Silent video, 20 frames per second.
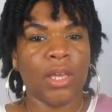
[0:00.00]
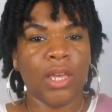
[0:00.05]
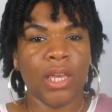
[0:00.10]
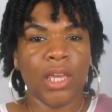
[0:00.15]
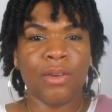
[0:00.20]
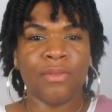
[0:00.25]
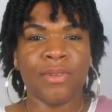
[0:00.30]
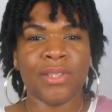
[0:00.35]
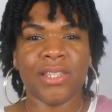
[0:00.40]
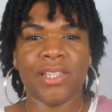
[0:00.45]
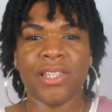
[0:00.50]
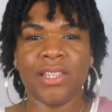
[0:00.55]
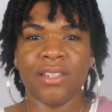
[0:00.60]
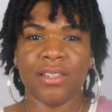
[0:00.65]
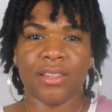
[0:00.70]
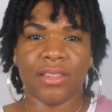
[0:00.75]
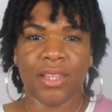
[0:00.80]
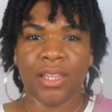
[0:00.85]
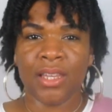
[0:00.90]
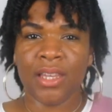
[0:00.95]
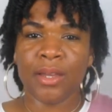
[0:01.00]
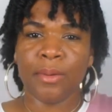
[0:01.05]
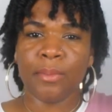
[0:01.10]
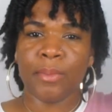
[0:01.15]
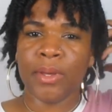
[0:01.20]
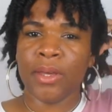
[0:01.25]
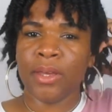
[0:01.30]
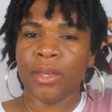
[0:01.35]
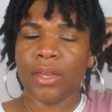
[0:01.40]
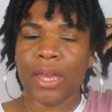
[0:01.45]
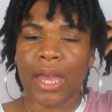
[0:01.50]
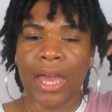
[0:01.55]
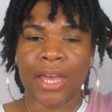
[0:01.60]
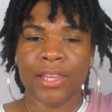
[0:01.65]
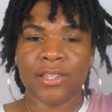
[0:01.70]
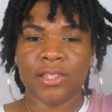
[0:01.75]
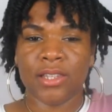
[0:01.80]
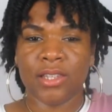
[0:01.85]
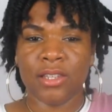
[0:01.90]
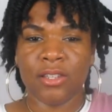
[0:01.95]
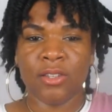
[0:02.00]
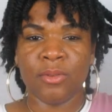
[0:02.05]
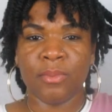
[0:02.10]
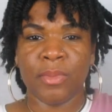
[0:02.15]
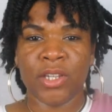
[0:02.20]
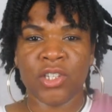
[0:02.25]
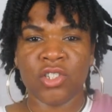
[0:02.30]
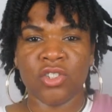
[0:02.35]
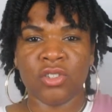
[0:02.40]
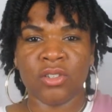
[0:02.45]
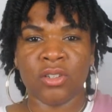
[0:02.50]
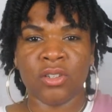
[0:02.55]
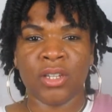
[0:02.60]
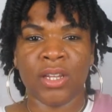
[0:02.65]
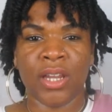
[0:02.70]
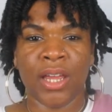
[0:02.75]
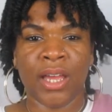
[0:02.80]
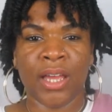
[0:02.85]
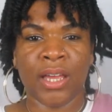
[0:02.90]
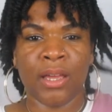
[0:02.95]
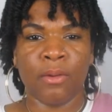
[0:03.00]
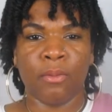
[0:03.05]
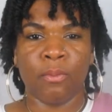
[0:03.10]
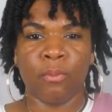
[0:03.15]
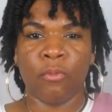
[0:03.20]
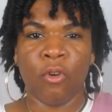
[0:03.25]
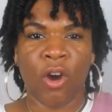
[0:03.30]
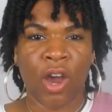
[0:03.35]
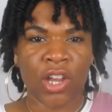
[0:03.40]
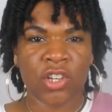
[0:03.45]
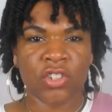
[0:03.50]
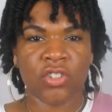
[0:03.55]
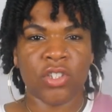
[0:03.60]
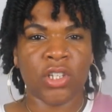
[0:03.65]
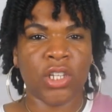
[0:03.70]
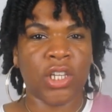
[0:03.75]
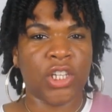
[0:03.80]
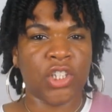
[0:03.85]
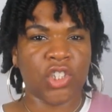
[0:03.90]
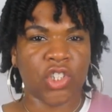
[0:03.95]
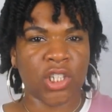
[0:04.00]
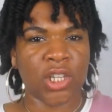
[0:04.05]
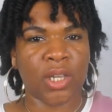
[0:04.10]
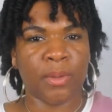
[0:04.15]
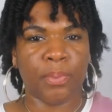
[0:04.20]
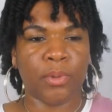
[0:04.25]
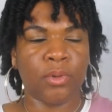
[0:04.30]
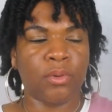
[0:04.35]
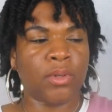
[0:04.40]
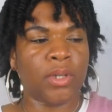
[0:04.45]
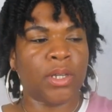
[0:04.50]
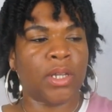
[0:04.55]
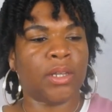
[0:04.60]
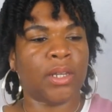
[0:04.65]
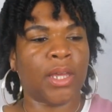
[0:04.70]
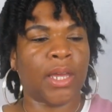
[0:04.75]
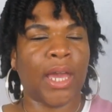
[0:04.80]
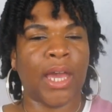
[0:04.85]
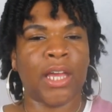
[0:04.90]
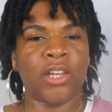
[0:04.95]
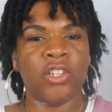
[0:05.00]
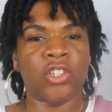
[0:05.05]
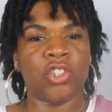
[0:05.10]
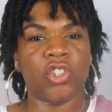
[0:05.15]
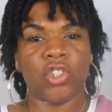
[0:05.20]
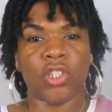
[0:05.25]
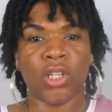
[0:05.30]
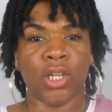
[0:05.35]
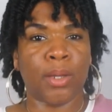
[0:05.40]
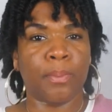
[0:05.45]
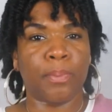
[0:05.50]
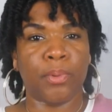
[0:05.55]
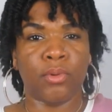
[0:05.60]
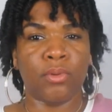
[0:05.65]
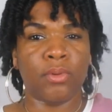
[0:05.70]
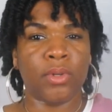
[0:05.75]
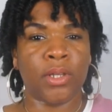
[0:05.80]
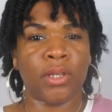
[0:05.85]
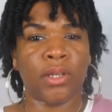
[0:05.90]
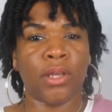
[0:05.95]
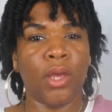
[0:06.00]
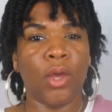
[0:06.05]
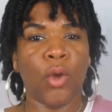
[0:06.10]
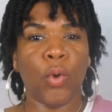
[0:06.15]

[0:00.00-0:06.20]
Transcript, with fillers: it was still thick but i still made sure that i washed it and shampooed it and like i just shampooed it